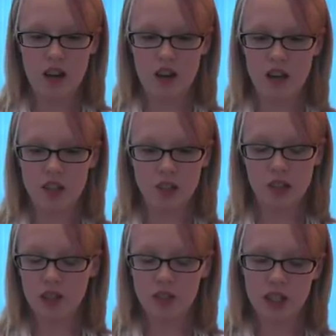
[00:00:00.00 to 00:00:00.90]
And I
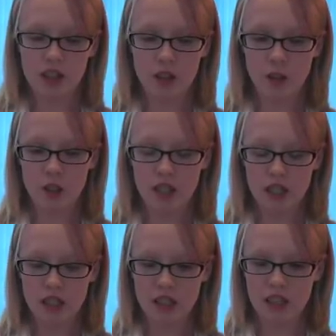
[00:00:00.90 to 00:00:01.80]
shouldn't have said those
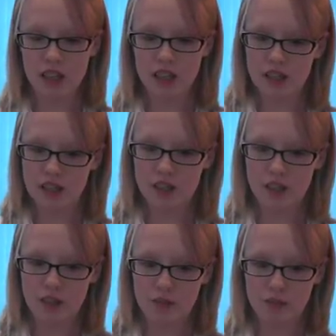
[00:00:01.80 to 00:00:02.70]
things that I did to
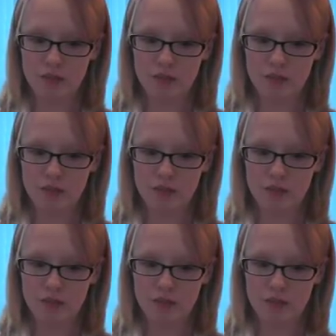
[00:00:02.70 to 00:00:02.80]
her.